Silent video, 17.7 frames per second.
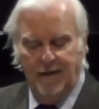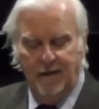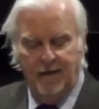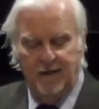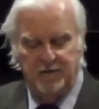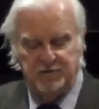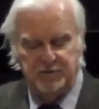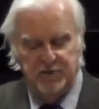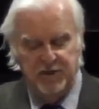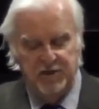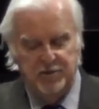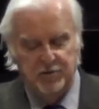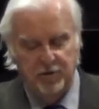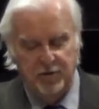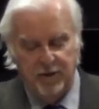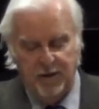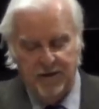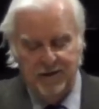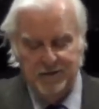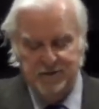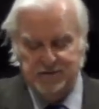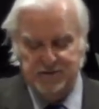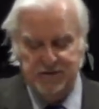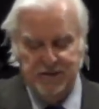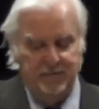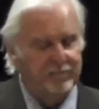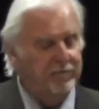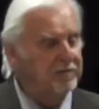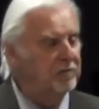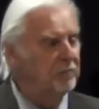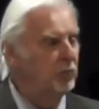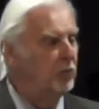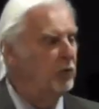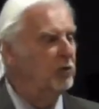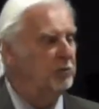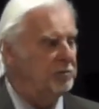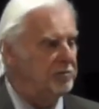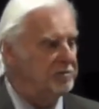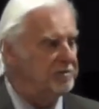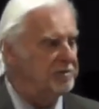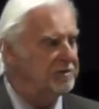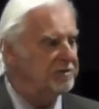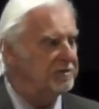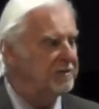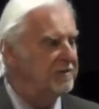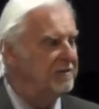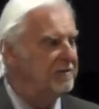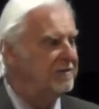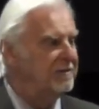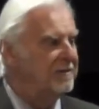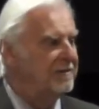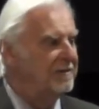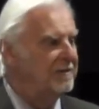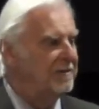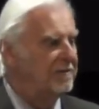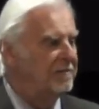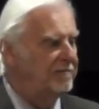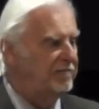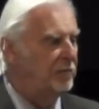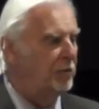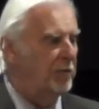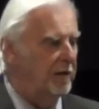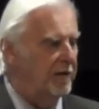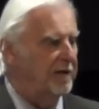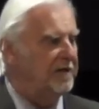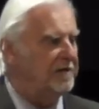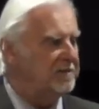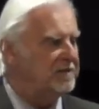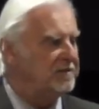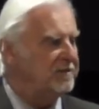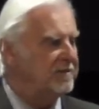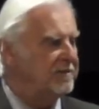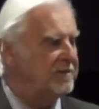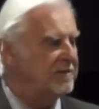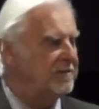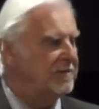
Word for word: Because he took seven wounds for us.